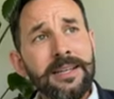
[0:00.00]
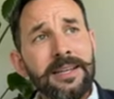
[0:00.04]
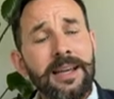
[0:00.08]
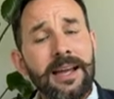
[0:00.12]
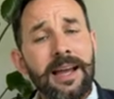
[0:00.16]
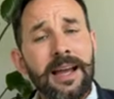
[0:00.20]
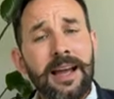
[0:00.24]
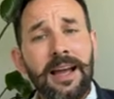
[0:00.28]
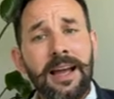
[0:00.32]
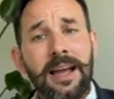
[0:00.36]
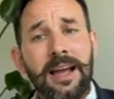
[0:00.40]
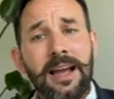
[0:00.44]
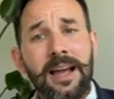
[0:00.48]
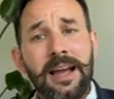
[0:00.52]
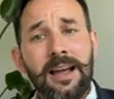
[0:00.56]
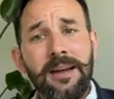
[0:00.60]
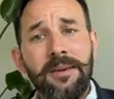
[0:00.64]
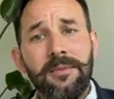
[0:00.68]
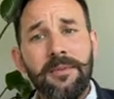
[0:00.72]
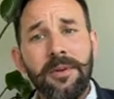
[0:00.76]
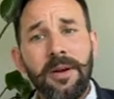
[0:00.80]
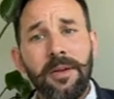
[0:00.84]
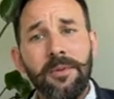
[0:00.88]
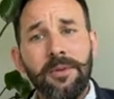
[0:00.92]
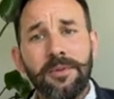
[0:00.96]

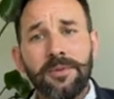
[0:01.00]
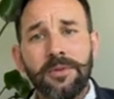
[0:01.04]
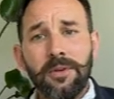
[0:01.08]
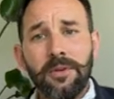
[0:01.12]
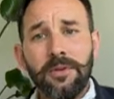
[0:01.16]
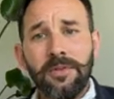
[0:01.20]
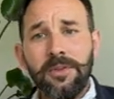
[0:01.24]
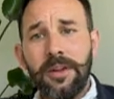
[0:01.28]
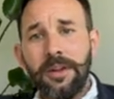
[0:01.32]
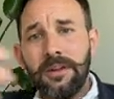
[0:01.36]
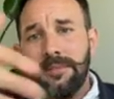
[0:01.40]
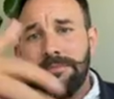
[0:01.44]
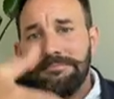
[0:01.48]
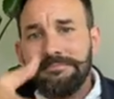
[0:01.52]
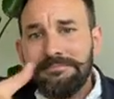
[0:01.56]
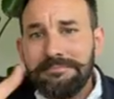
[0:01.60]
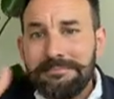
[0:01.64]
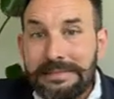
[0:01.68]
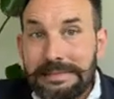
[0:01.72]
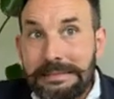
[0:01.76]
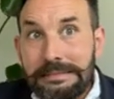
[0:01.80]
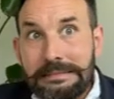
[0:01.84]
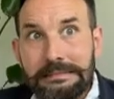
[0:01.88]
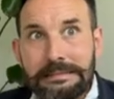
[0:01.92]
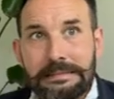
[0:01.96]
I'm not sort of,
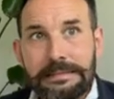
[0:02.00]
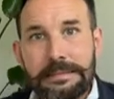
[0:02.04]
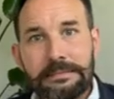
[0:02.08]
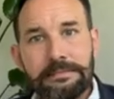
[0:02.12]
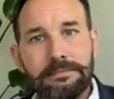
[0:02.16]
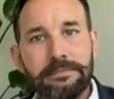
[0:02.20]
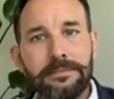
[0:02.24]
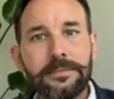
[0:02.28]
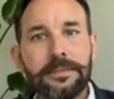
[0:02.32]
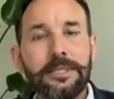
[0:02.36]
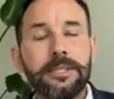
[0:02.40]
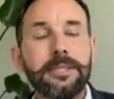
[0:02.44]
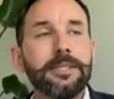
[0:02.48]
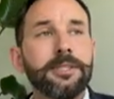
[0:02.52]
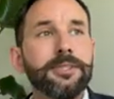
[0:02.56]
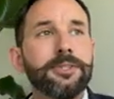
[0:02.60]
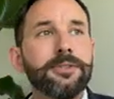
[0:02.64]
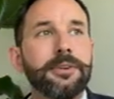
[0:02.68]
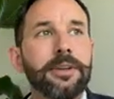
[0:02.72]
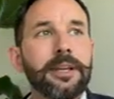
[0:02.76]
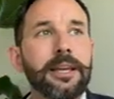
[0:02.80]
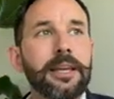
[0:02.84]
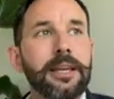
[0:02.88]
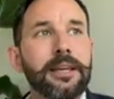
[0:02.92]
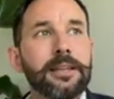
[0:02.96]

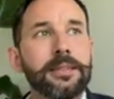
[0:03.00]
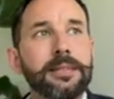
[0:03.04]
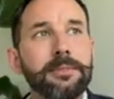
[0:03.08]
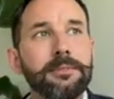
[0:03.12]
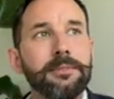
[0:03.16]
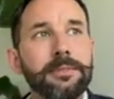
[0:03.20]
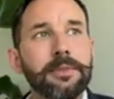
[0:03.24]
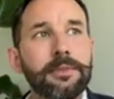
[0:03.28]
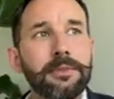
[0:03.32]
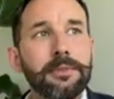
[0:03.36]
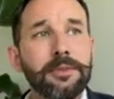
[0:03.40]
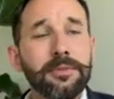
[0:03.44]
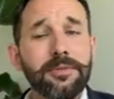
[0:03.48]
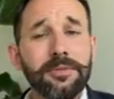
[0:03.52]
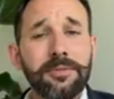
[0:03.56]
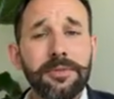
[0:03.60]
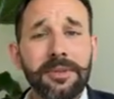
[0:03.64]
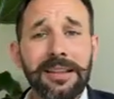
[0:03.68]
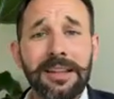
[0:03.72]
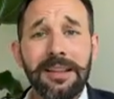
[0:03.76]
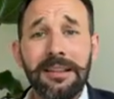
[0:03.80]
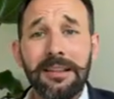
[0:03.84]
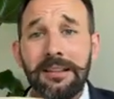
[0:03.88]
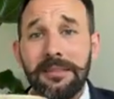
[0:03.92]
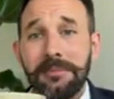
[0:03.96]
trying to get some sort of
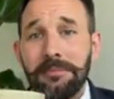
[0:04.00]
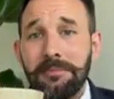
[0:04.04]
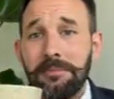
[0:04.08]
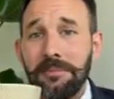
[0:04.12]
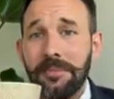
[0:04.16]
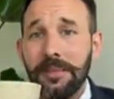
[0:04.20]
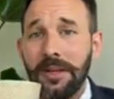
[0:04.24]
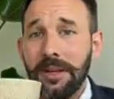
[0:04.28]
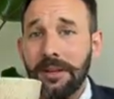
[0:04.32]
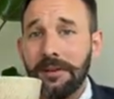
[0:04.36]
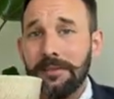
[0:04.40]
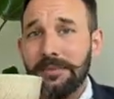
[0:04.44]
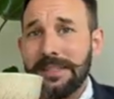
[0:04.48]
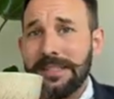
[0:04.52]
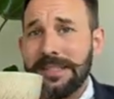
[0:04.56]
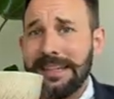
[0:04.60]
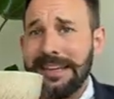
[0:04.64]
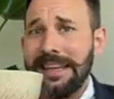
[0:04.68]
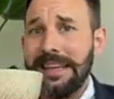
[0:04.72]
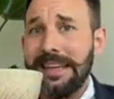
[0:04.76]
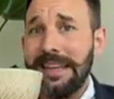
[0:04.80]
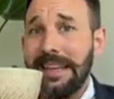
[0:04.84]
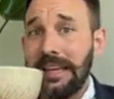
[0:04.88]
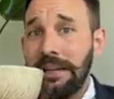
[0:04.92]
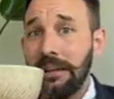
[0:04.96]
little,
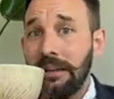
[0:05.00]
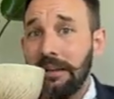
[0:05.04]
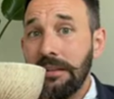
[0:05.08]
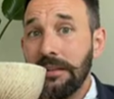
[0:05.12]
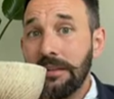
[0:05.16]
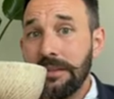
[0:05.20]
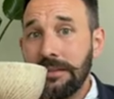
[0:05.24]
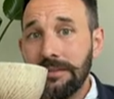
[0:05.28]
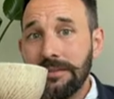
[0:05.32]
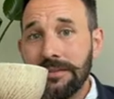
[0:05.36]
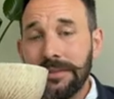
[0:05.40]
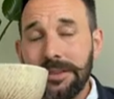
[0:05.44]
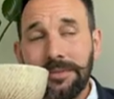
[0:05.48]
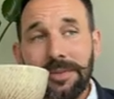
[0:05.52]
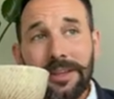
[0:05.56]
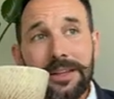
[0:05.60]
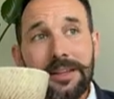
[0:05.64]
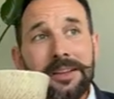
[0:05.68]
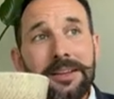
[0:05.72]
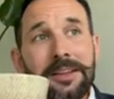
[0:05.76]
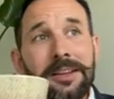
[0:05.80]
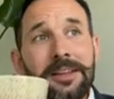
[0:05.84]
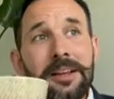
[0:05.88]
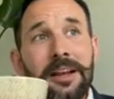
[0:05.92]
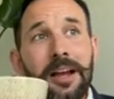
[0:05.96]
slinky cult or something.
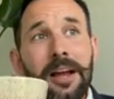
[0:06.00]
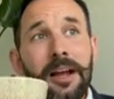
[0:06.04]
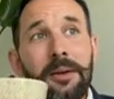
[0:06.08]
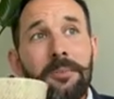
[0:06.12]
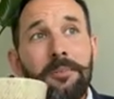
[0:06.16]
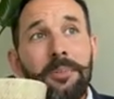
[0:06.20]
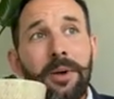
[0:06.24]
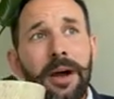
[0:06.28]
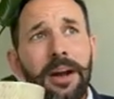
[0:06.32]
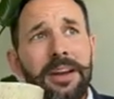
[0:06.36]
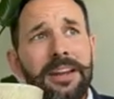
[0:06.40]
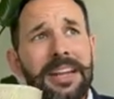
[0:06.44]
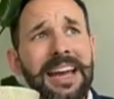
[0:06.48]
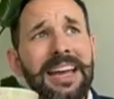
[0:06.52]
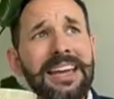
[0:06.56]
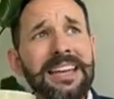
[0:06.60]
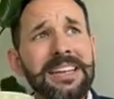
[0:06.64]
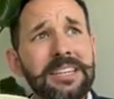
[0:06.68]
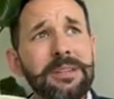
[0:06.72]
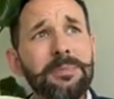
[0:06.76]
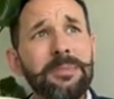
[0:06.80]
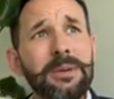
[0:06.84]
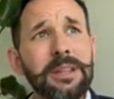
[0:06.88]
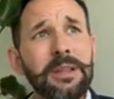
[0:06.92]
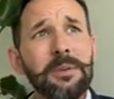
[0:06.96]
But I'd hate
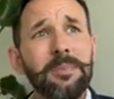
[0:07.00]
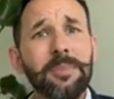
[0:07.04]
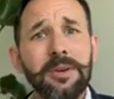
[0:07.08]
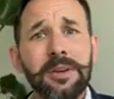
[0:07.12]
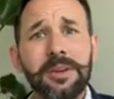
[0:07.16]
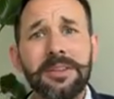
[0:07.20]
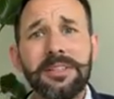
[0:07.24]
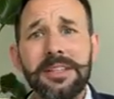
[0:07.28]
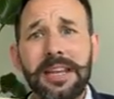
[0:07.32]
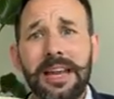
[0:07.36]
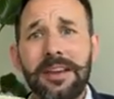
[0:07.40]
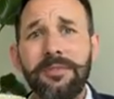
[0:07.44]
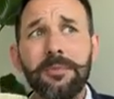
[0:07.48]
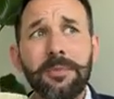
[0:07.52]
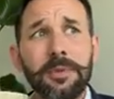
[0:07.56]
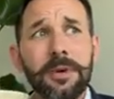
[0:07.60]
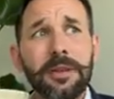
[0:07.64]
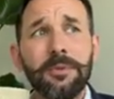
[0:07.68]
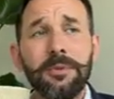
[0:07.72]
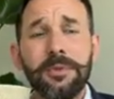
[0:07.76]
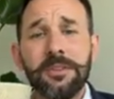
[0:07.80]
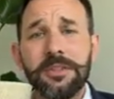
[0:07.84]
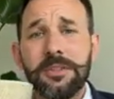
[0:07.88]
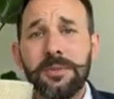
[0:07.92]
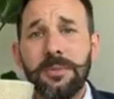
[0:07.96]
to be the person everybody
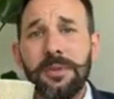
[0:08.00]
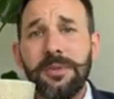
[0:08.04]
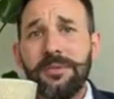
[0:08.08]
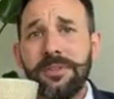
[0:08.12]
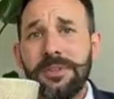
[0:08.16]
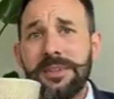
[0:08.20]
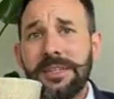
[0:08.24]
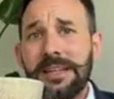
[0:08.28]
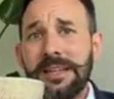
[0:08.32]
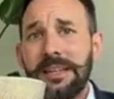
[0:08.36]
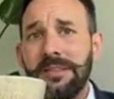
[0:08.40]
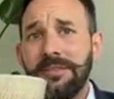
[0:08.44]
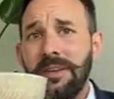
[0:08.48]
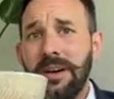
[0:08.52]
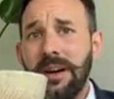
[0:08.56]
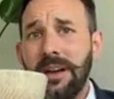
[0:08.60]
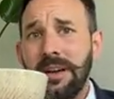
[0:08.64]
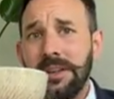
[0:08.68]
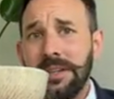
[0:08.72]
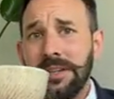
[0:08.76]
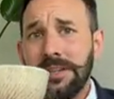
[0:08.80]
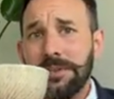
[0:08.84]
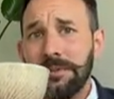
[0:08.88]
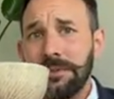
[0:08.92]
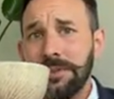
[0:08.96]
wants to be physically
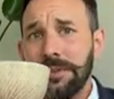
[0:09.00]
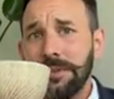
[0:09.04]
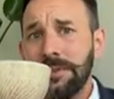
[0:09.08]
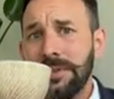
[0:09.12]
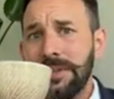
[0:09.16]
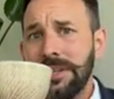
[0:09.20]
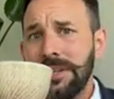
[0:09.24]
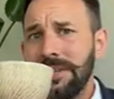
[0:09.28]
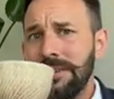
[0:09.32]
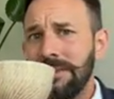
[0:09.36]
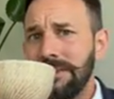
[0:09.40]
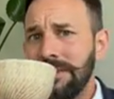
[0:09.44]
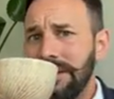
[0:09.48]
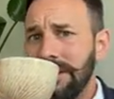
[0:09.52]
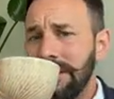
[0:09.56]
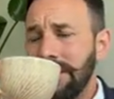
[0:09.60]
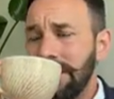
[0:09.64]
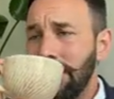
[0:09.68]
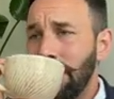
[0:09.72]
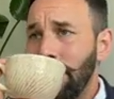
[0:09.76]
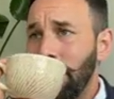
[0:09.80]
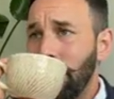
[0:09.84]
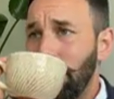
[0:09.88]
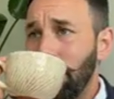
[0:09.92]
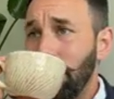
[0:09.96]
violent towards, wouldn't you?
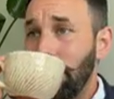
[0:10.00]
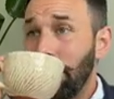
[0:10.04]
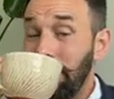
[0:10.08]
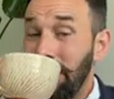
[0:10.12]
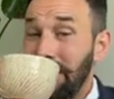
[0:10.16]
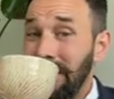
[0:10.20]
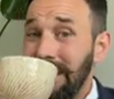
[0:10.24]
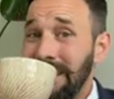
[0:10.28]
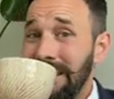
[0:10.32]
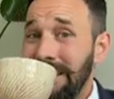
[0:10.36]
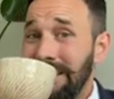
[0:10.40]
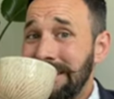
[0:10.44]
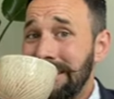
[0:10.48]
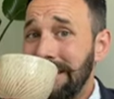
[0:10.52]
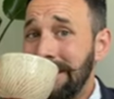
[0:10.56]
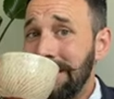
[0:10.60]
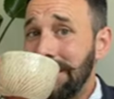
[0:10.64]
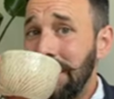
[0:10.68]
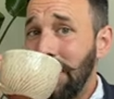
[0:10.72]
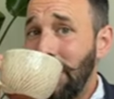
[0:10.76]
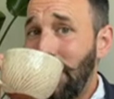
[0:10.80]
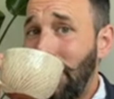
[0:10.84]
But they exist.